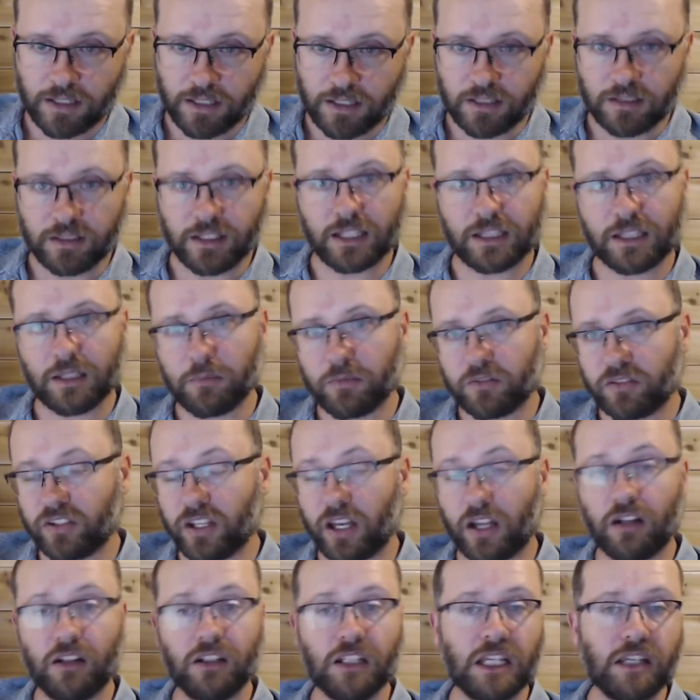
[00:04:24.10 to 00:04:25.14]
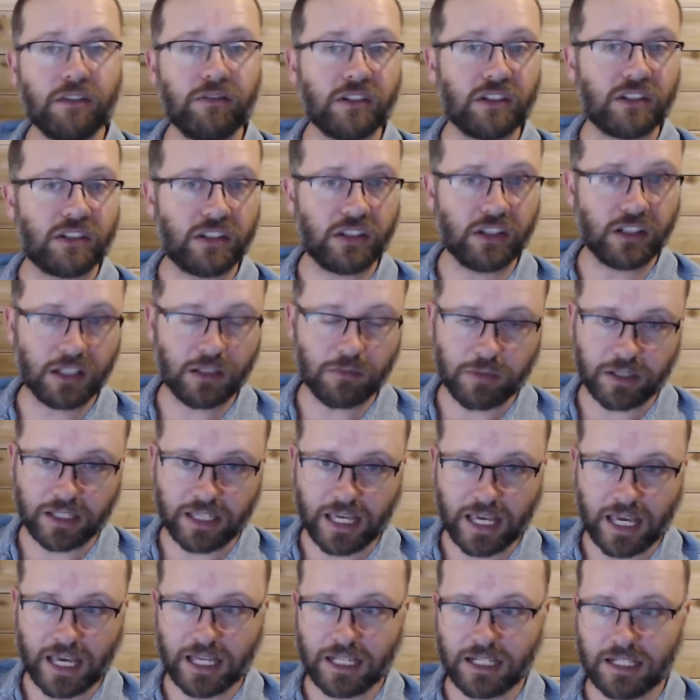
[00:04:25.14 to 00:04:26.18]
let them settle, even till them
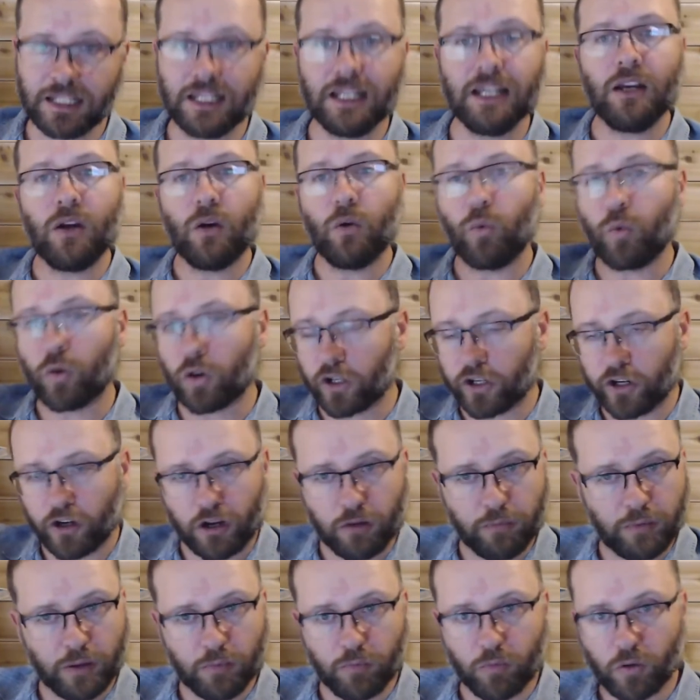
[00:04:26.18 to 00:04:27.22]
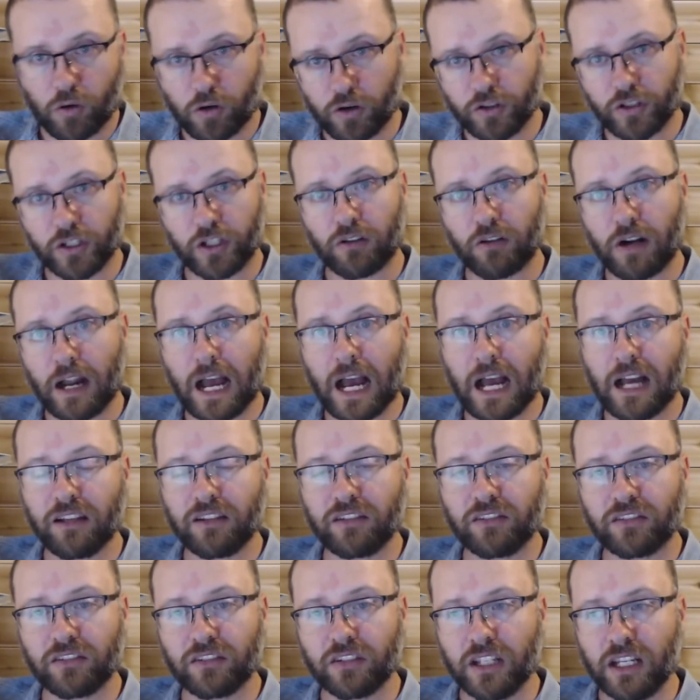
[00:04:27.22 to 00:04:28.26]
again, work out a bit more of the
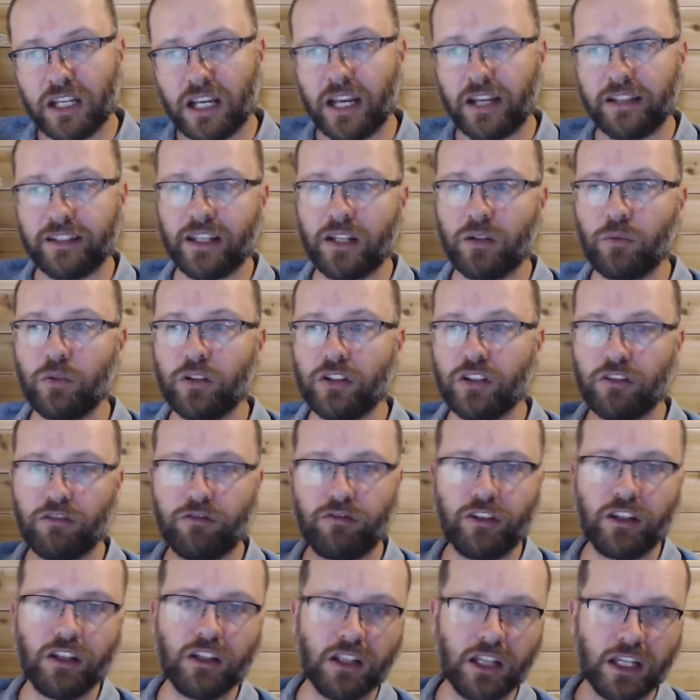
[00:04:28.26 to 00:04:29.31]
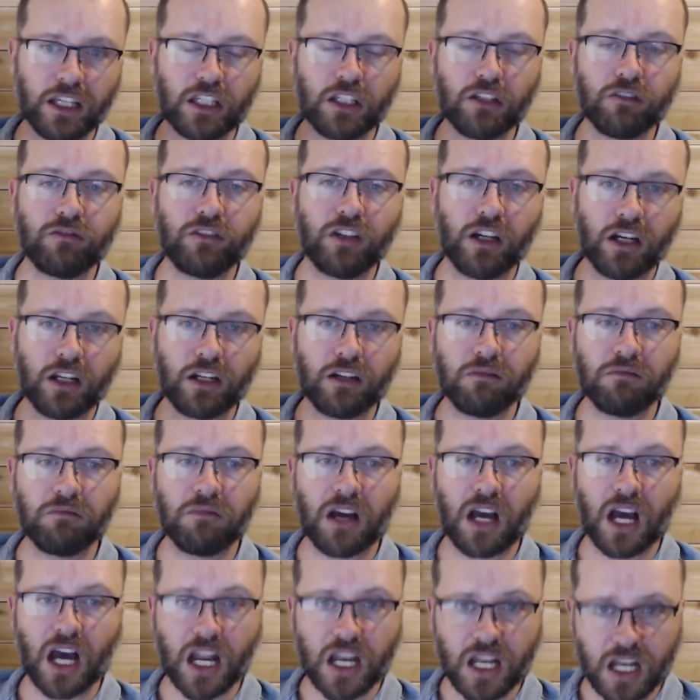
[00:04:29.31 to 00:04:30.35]
grass. And then when you feel like you've done
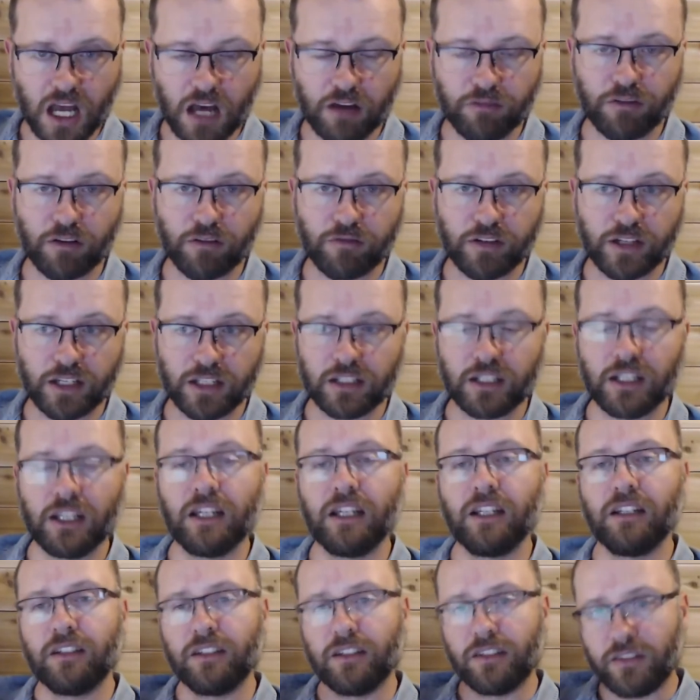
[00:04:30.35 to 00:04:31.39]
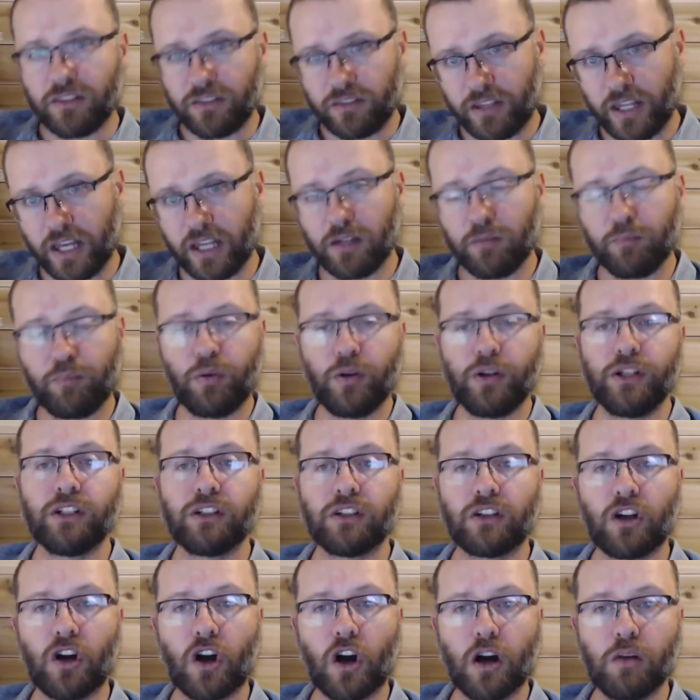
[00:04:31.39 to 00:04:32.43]
enough of it, then put your
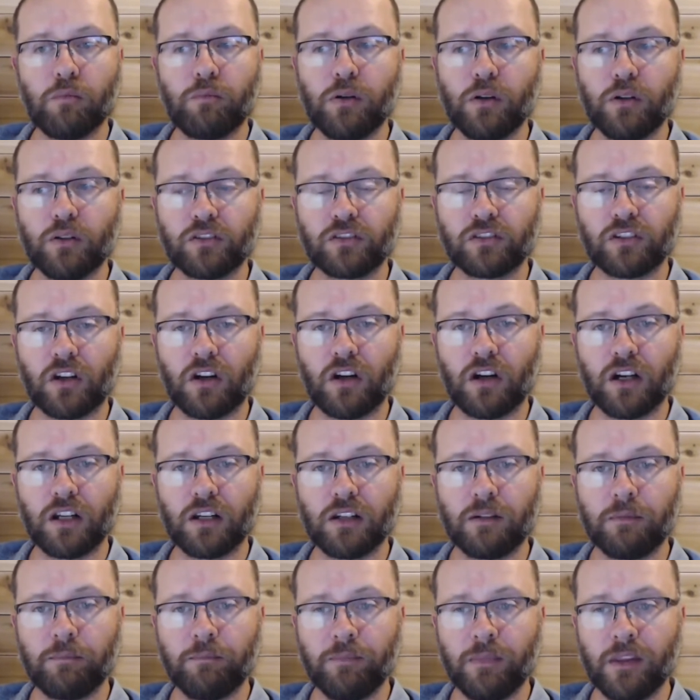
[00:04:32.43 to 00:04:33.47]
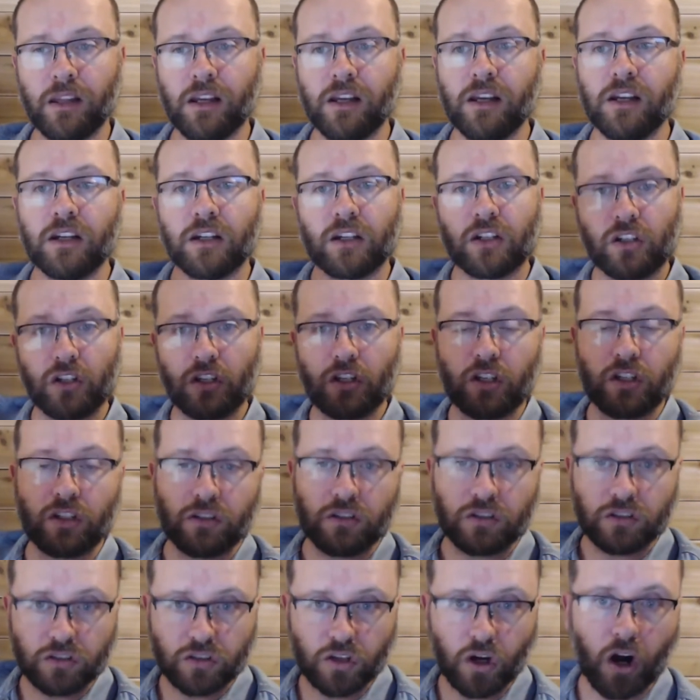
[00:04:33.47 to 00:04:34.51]
compost on,
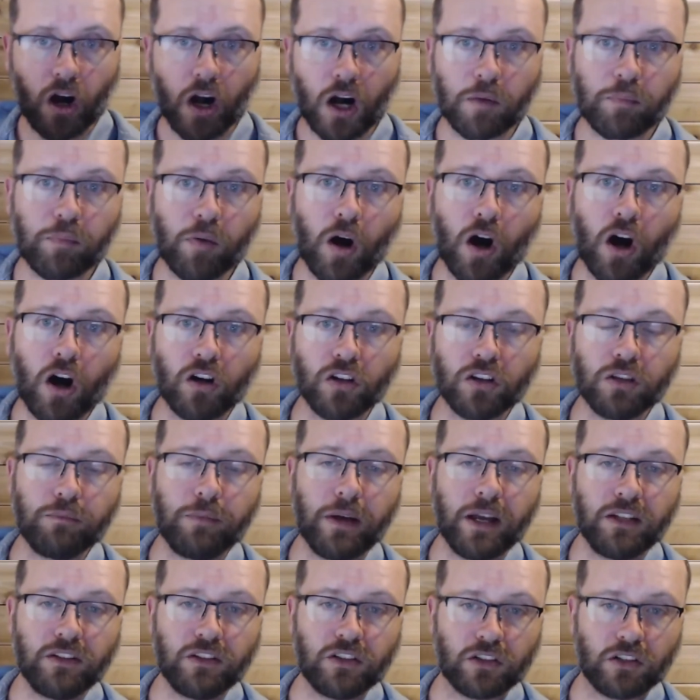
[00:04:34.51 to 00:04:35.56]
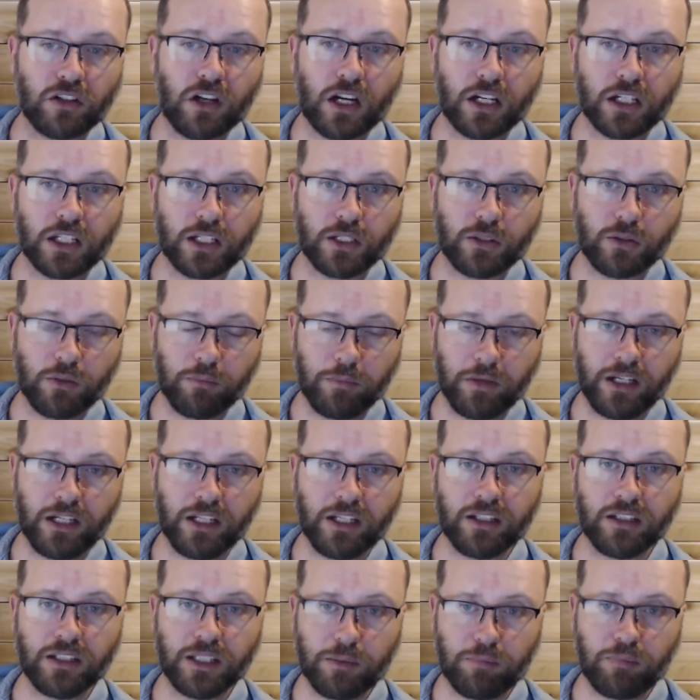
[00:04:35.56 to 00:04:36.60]
tarp all the beds you're not going to
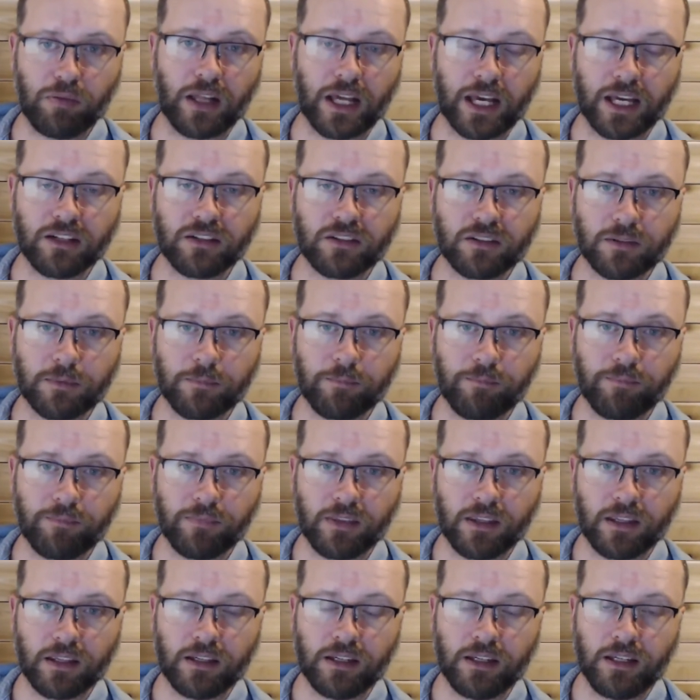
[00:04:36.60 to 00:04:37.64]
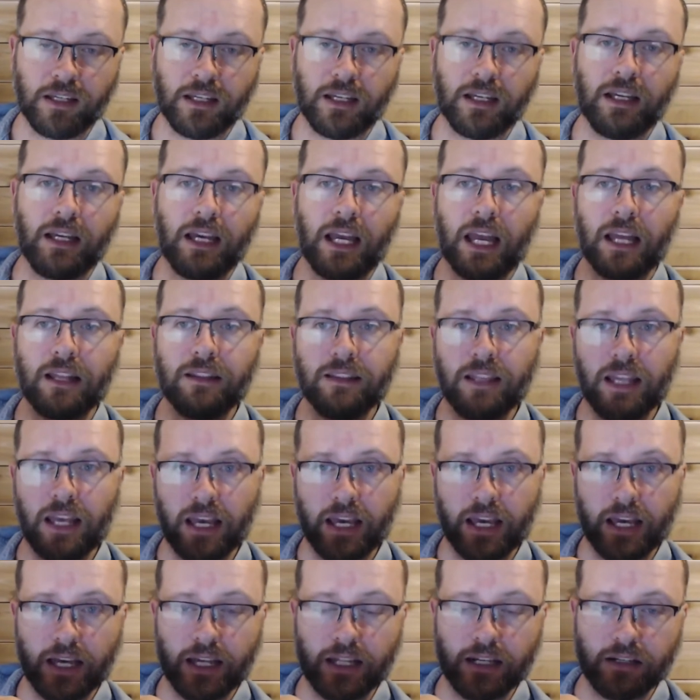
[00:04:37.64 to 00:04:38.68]
immediately plant, and
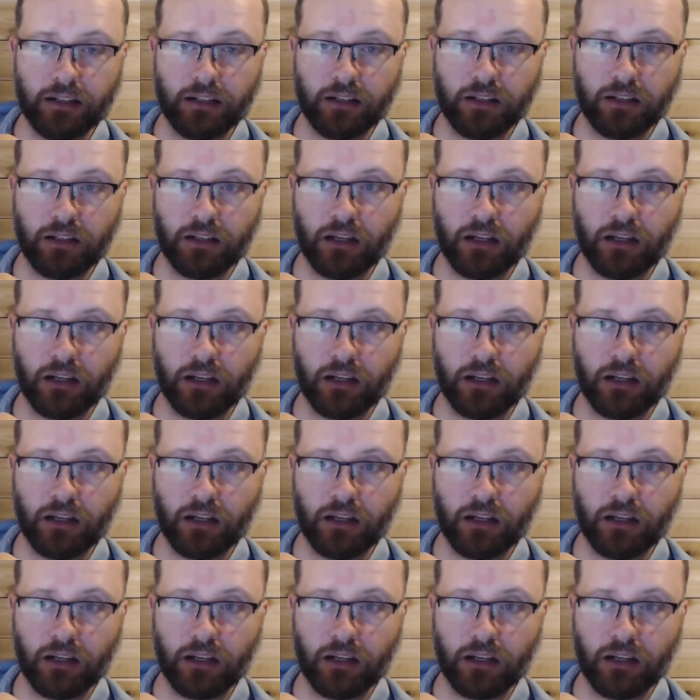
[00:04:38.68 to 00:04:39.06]
then